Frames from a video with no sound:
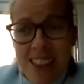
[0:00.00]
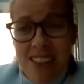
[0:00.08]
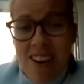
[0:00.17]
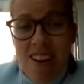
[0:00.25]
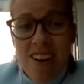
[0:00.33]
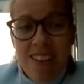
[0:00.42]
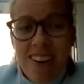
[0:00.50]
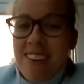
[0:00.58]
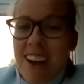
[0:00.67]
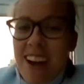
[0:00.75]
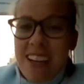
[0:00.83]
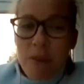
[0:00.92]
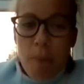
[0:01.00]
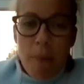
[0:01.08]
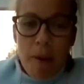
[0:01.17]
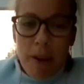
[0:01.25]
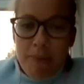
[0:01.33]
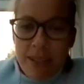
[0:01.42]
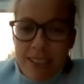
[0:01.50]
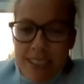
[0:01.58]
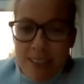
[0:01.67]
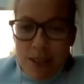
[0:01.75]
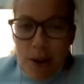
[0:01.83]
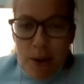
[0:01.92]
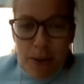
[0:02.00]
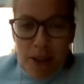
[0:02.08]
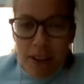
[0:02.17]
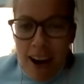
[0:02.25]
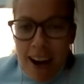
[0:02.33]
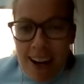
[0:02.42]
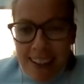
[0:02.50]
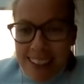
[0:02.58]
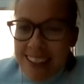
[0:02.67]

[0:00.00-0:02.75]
thought, all right, that's what Paralympics is. Cool, all right.